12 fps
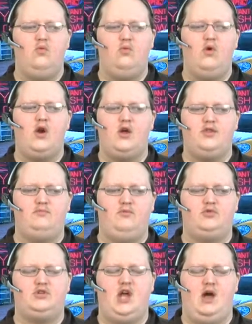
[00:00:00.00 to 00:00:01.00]
What are the
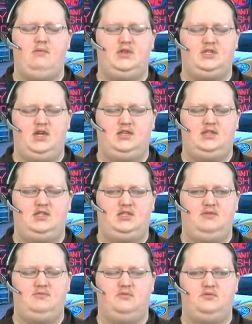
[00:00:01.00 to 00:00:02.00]
most common signs and
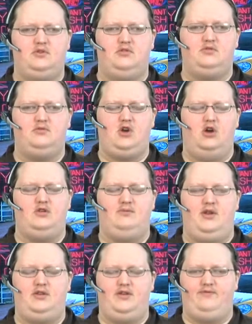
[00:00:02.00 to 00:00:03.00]
symptoms? You talked
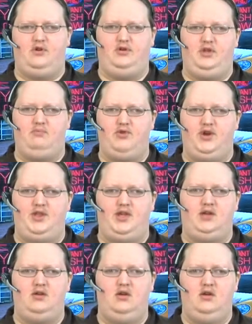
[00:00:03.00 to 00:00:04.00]
about difficulty
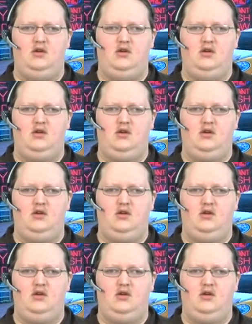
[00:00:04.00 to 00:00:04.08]
breathing.